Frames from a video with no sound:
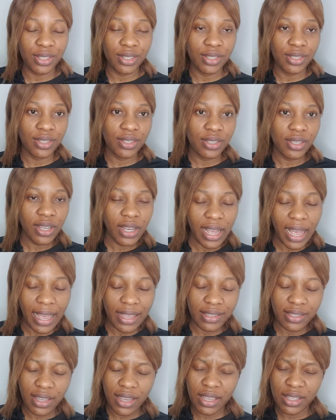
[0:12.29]
So
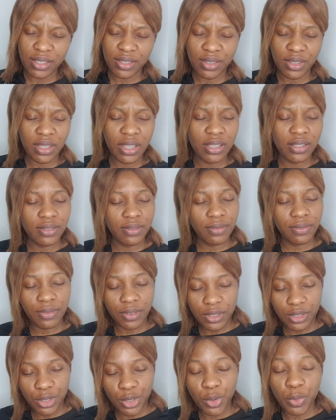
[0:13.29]
guys, in today's
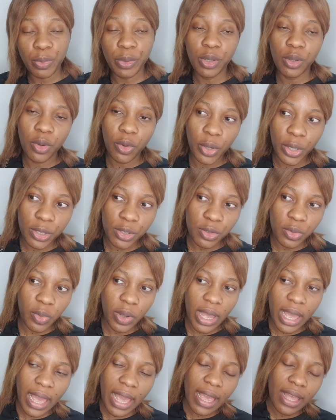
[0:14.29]
video, we'll be going to
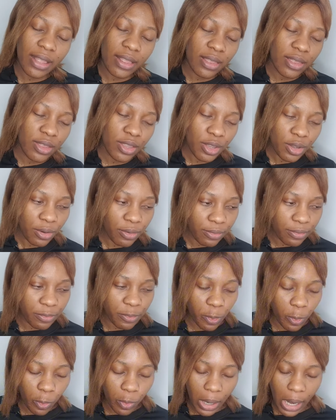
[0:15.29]
a new
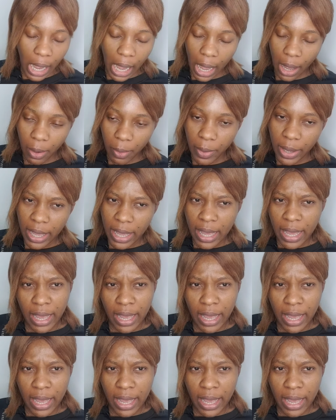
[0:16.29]
vocal,